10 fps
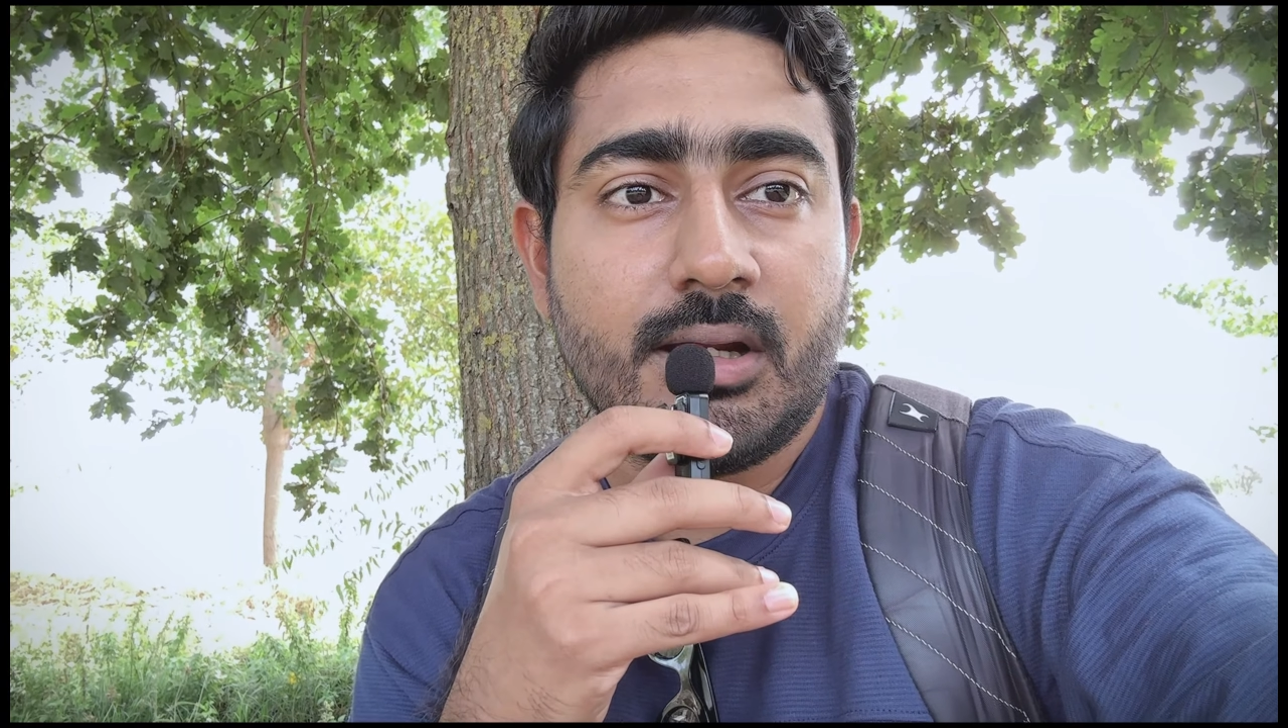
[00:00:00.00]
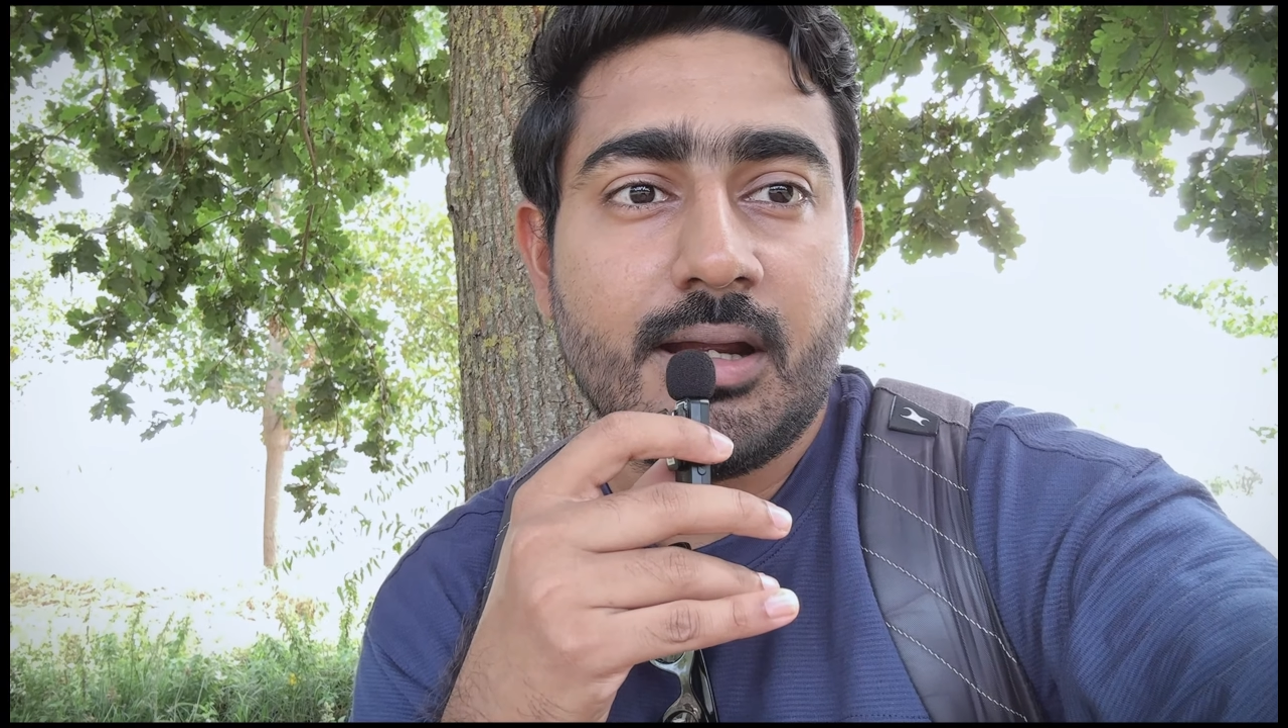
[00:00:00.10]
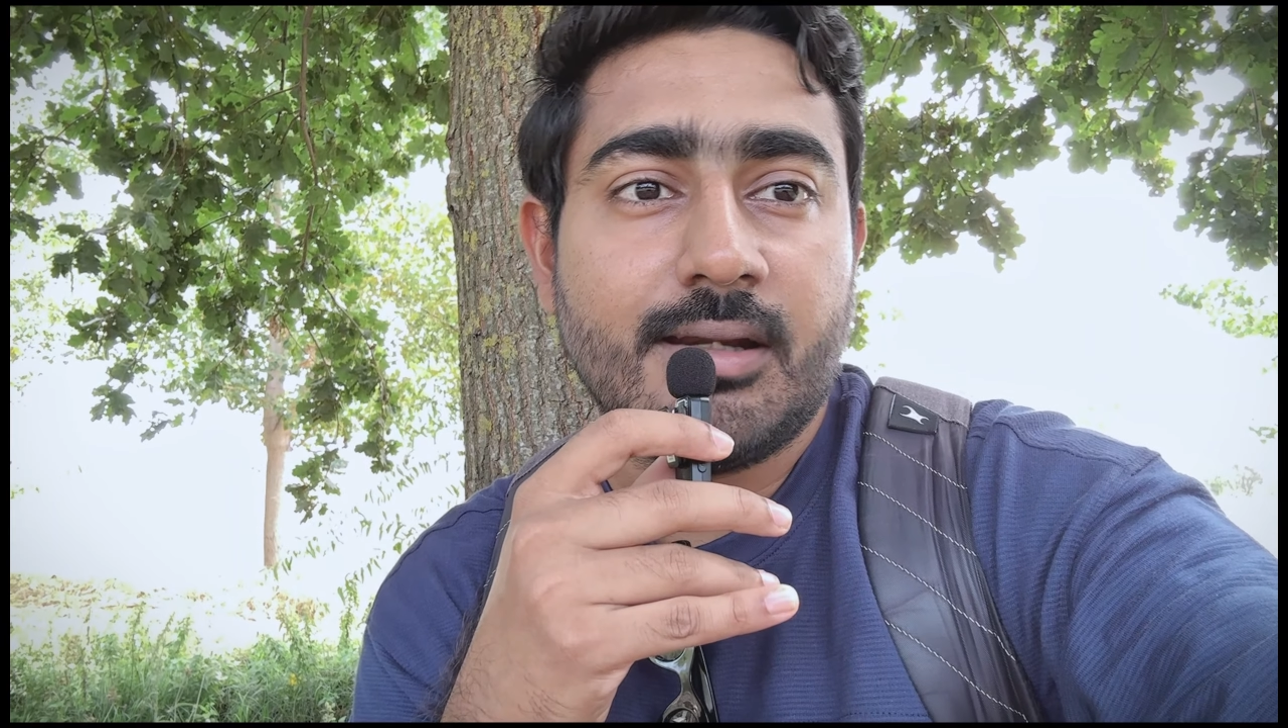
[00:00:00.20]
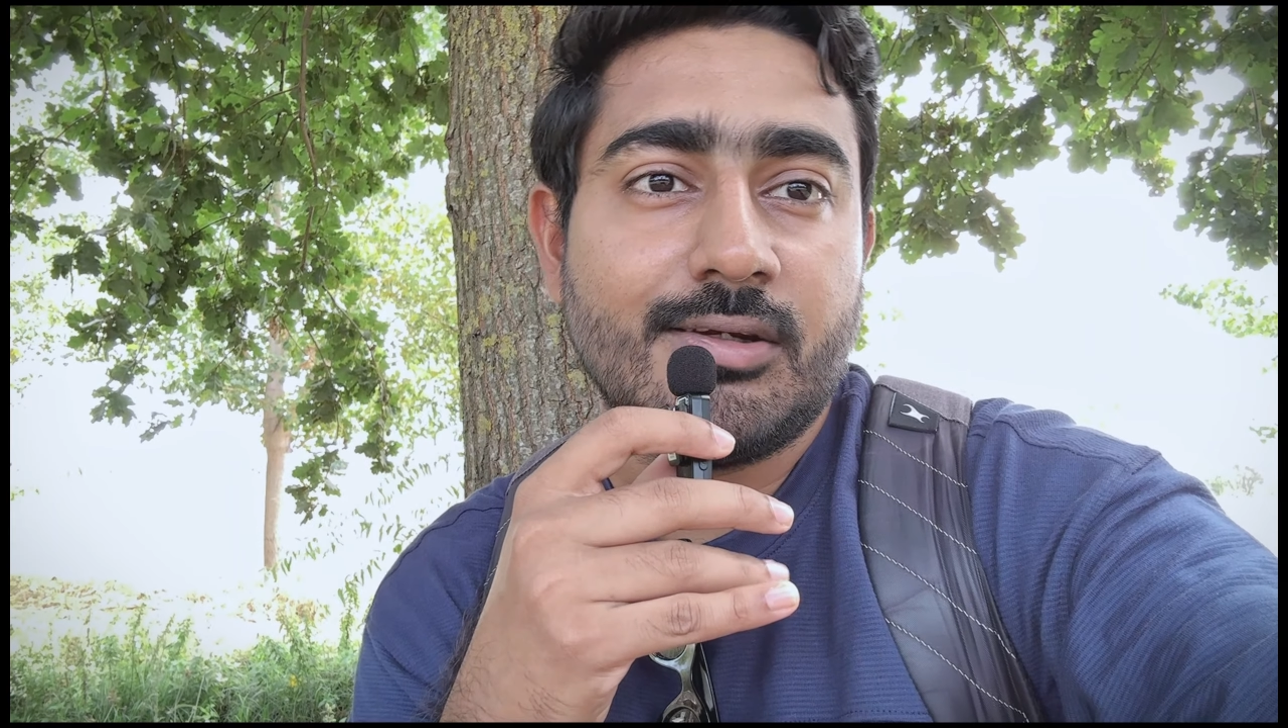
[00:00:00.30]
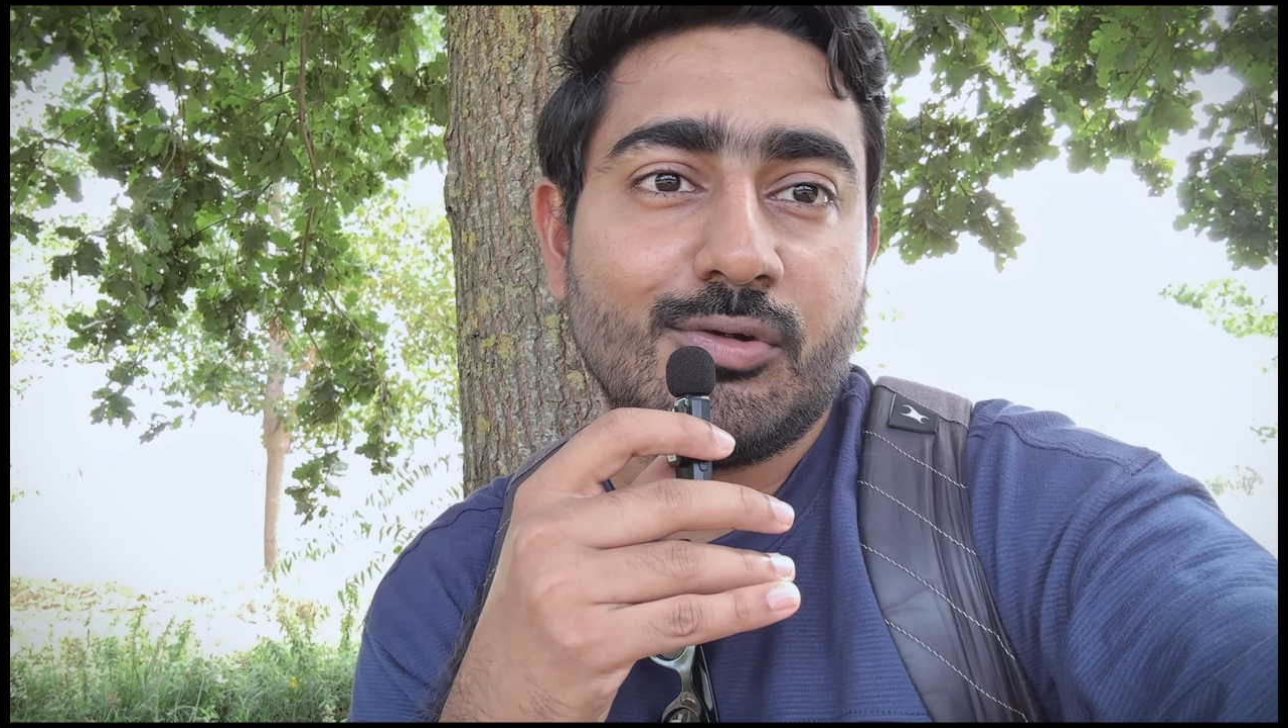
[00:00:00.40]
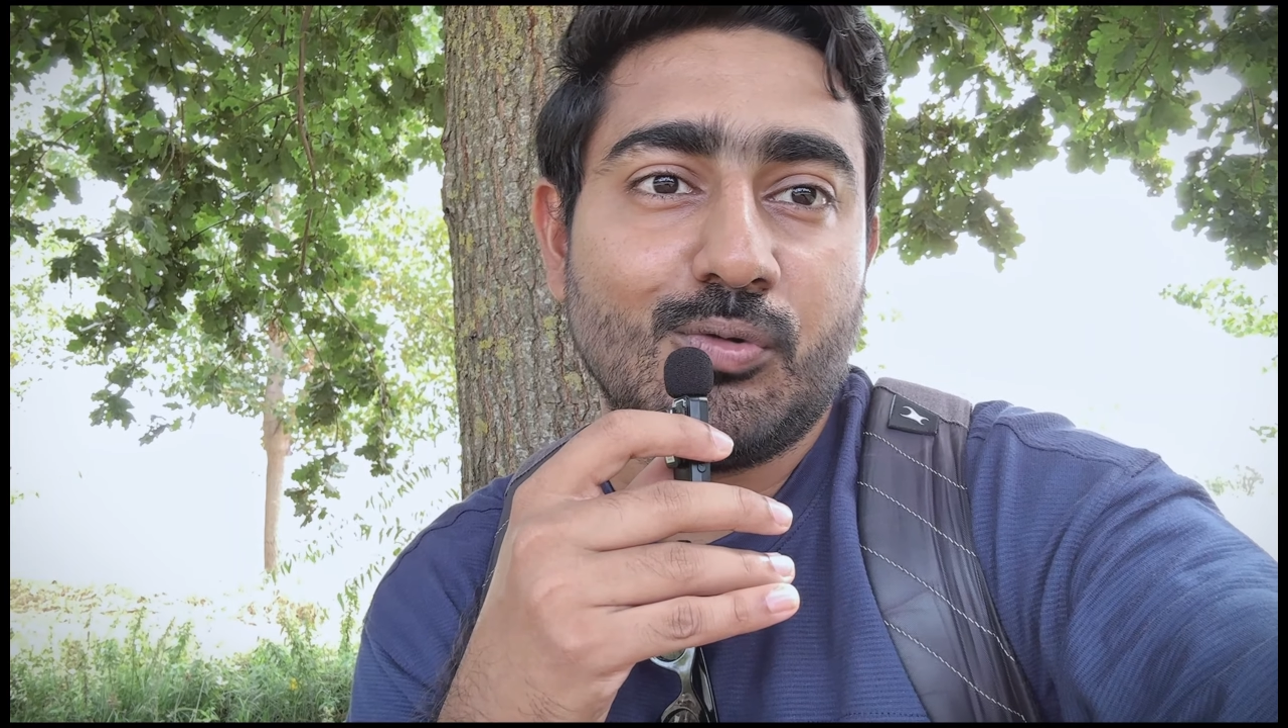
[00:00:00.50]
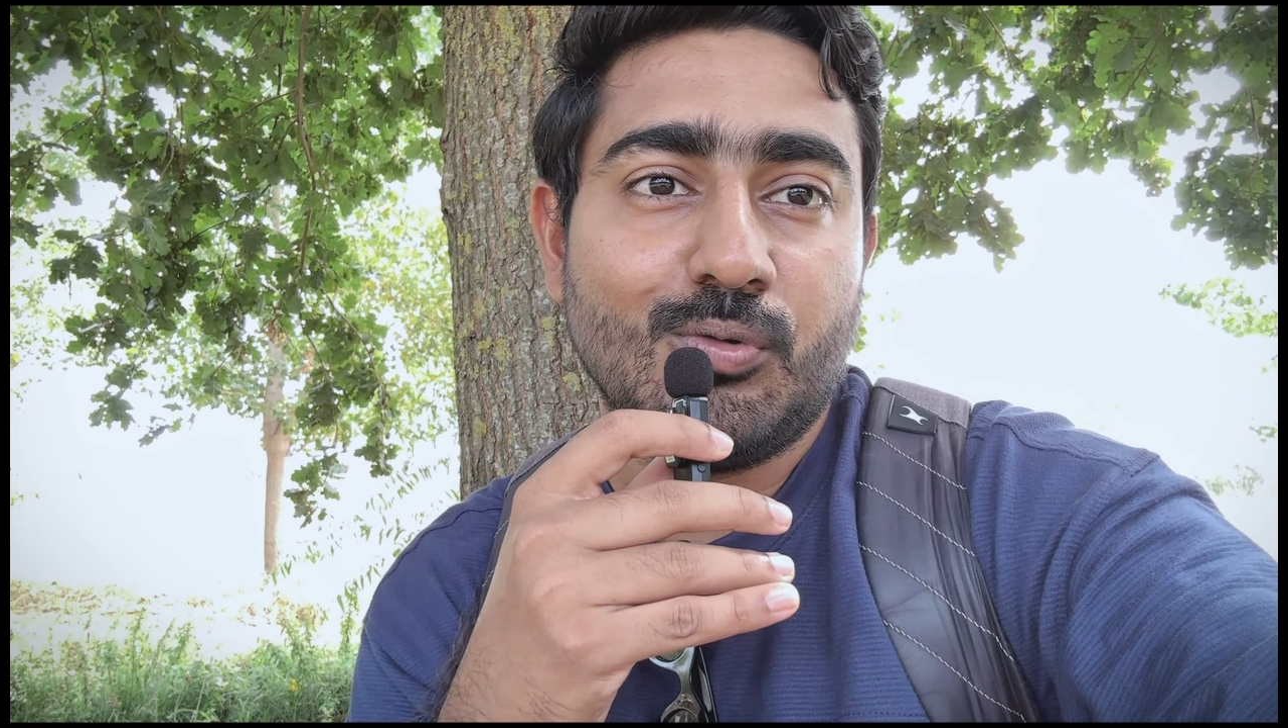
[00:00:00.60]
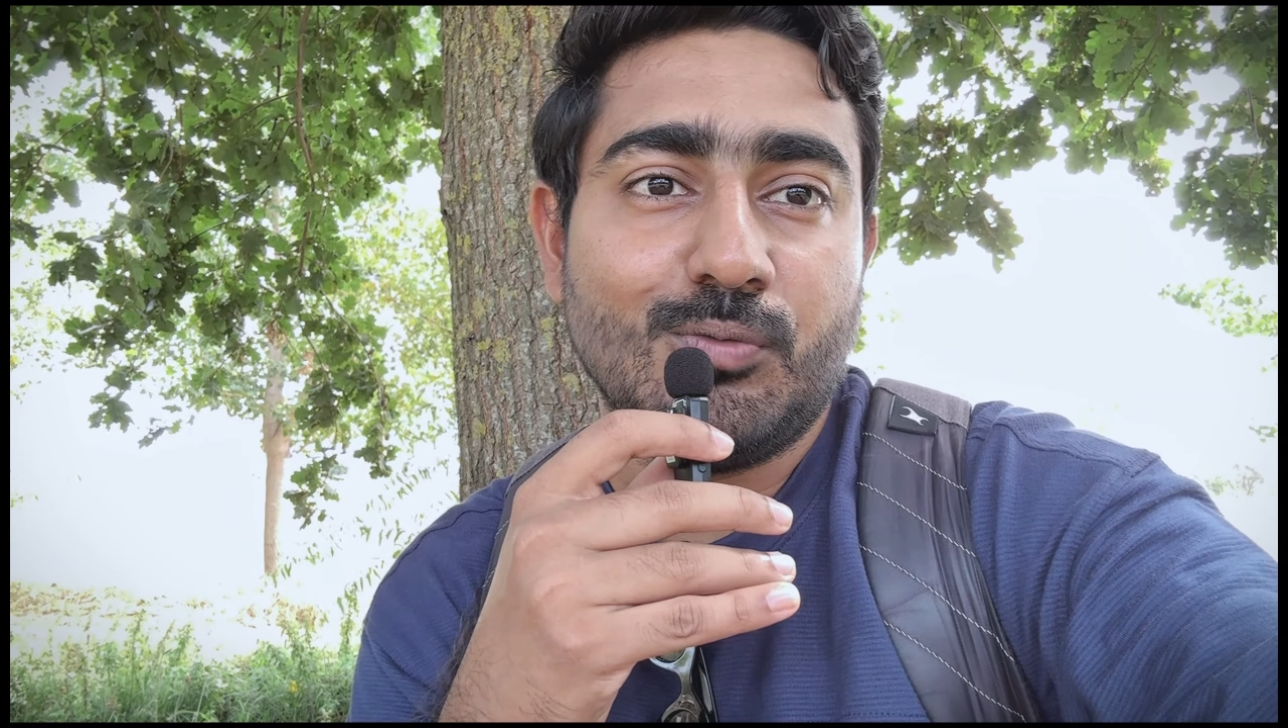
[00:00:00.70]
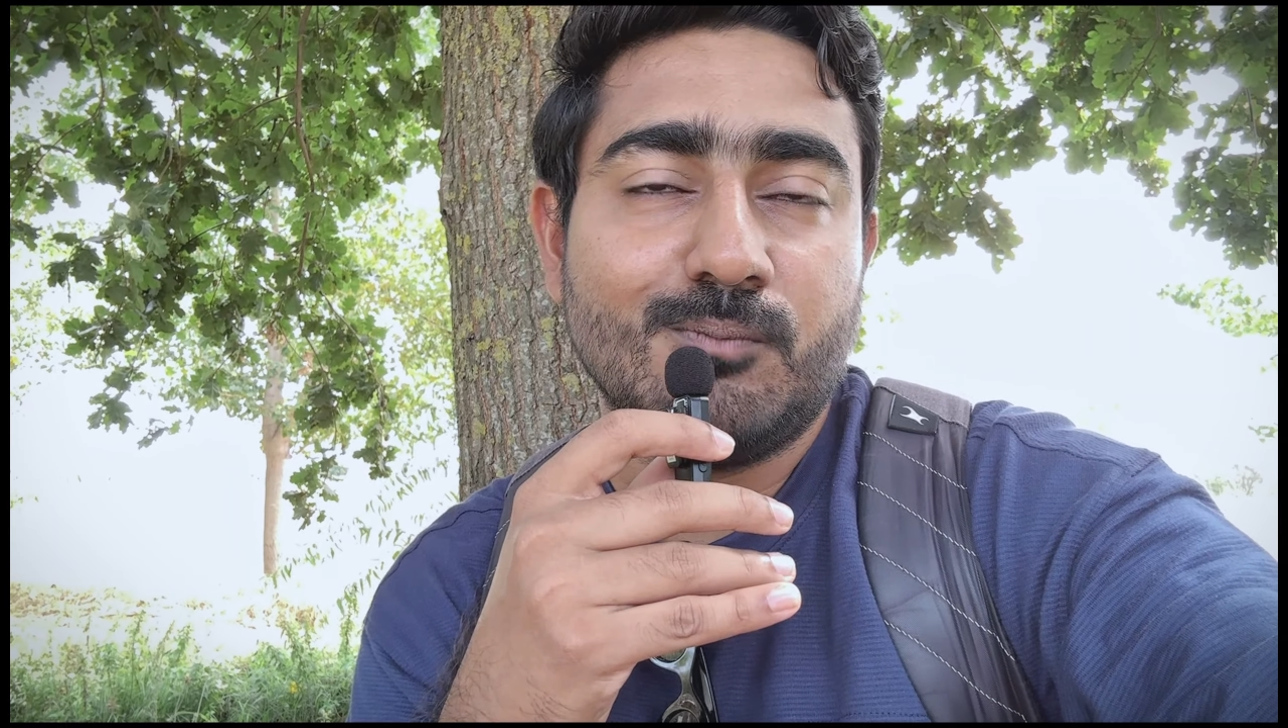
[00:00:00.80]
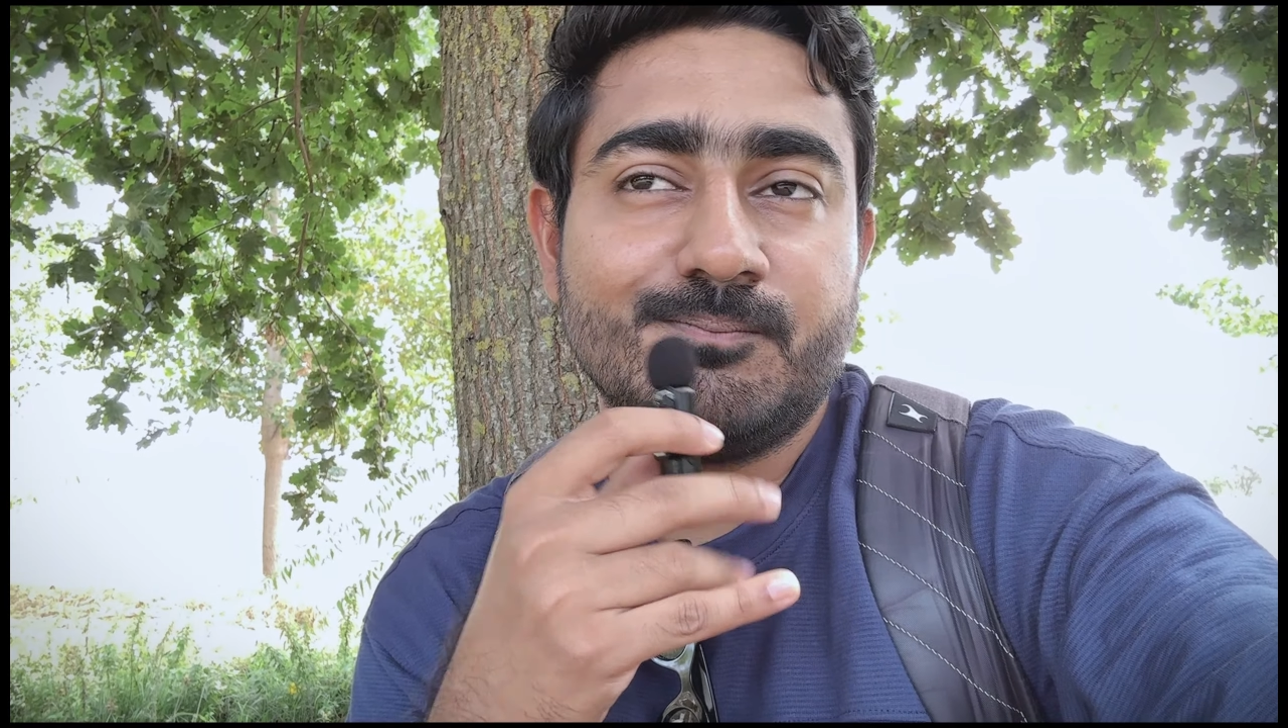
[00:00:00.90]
heart to